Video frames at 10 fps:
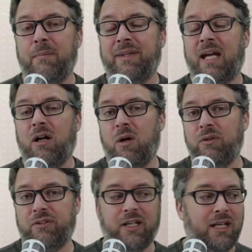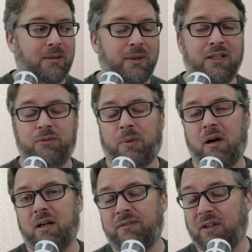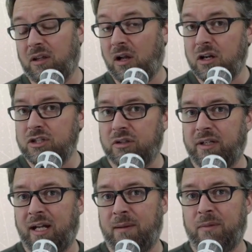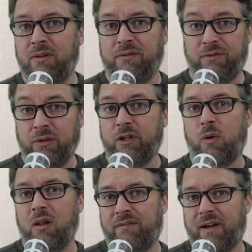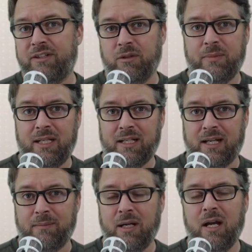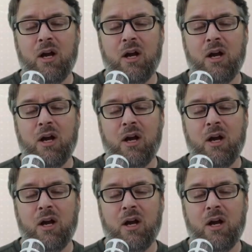But that host name is part of a larger name, the fully qualified domain name.